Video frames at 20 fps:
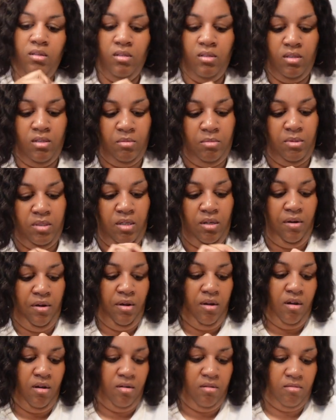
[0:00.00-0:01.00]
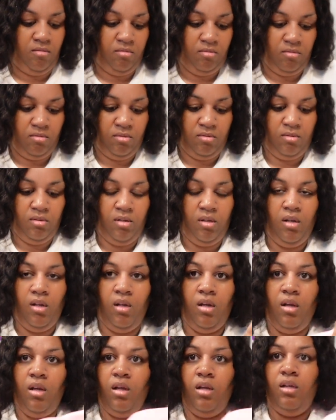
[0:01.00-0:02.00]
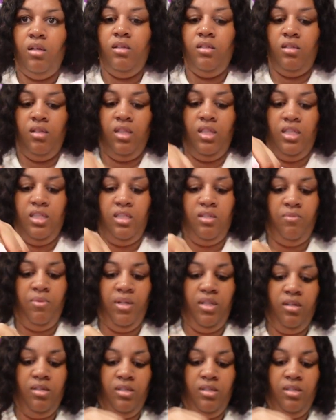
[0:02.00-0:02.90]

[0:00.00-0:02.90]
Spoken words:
This material. Oh. So this is one of